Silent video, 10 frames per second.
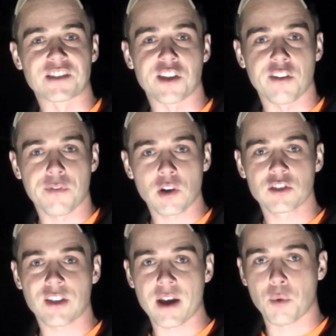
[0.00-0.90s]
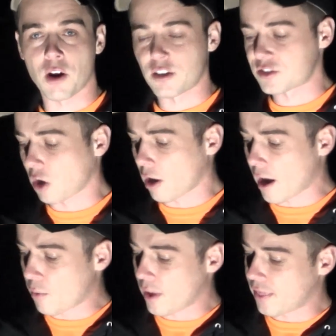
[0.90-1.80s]
so the first light we're going to start
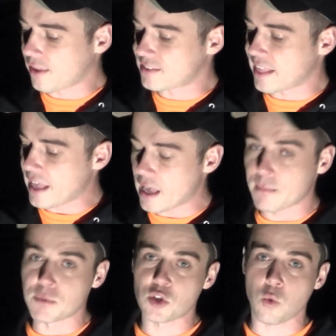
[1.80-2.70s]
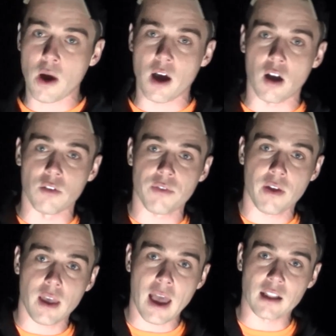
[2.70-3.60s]
out with is the M12
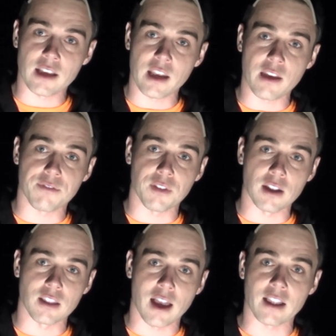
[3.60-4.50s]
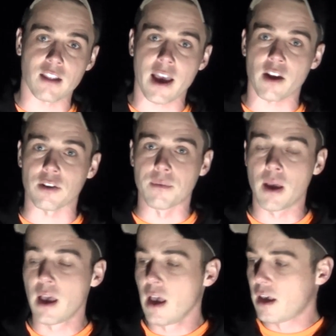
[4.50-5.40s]
LED floodlight lantern.
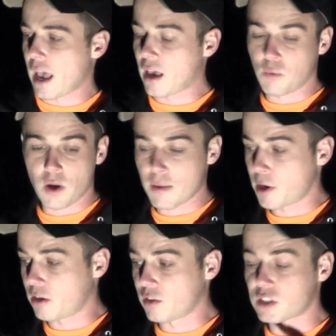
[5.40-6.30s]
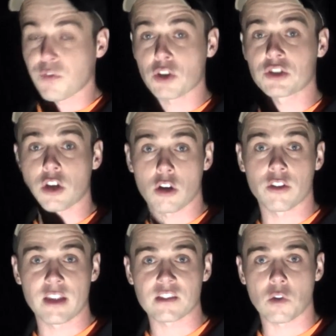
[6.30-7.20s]
And what I'm going to do is first turn
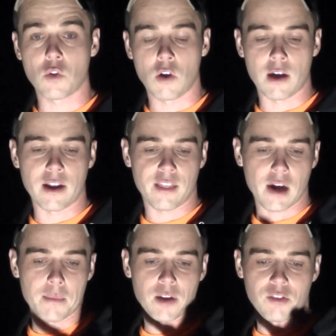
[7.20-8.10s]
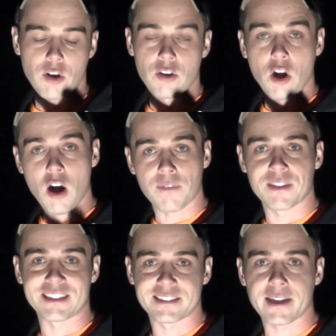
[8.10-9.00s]
this on, and then I'm going to turn off
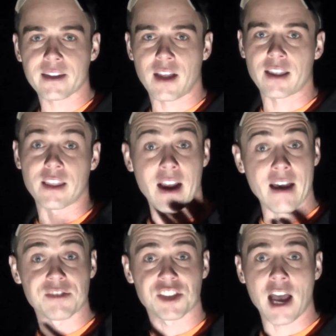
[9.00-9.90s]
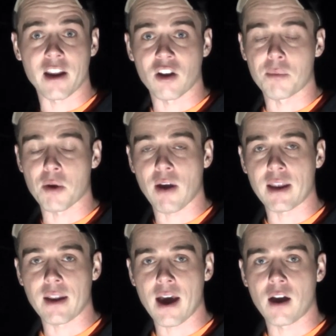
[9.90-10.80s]
the stick light that I have shining on me right
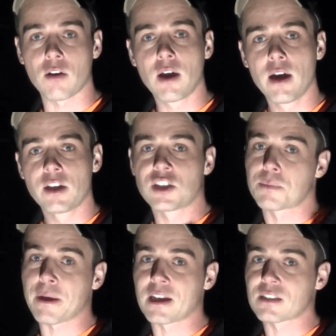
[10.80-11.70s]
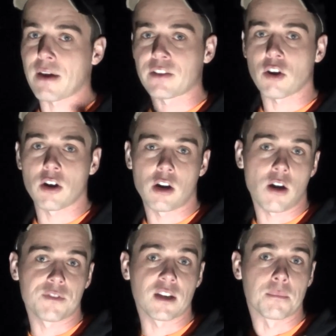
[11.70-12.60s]
now, just because if I turn it off
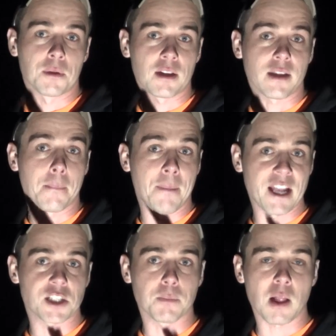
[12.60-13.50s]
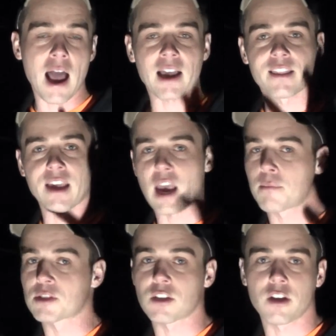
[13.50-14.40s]
to completely pitch black, the
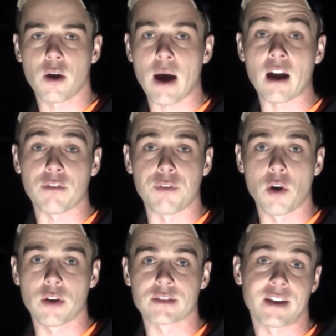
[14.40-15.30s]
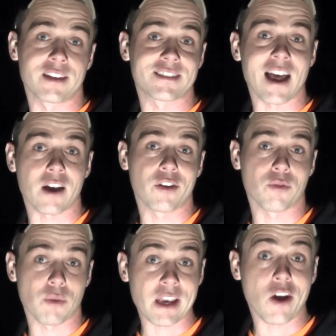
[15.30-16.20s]
camera's going to go out of focus and it's not going to
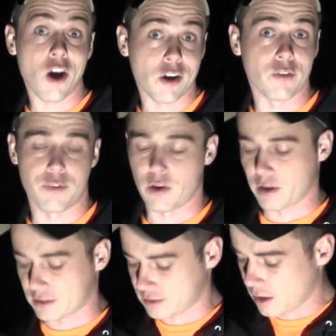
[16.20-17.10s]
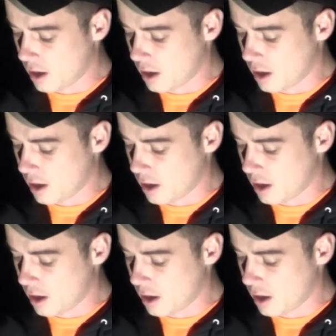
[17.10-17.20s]
re-autofocus.